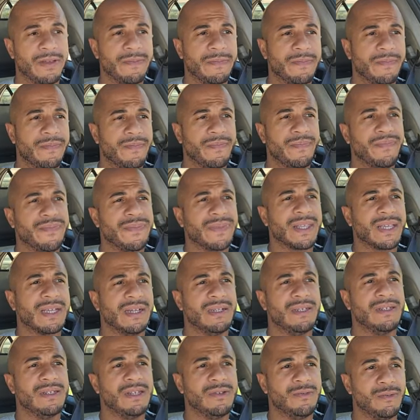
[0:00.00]

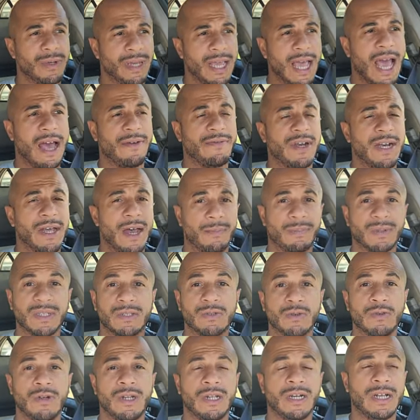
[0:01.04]
We have an
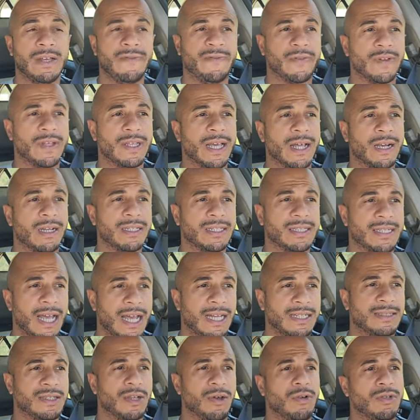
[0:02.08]
opportunity for De Los
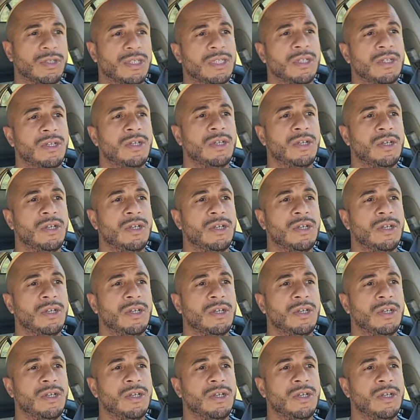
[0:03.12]
Santos